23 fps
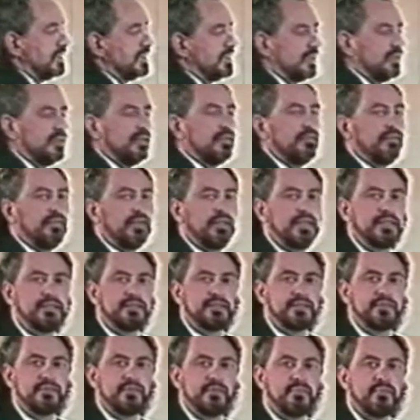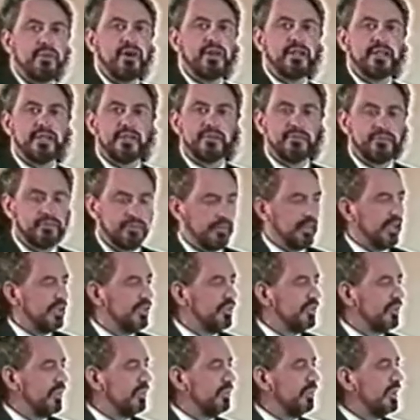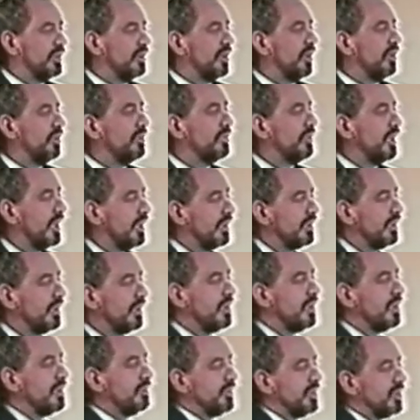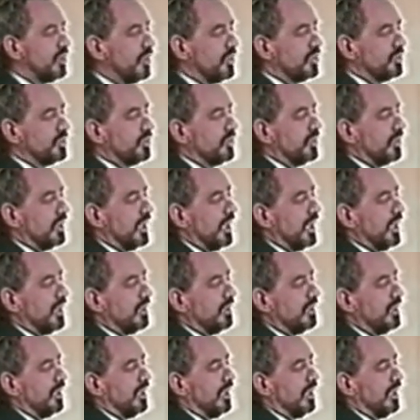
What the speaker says: the significance of the body information. And we know that because we'll get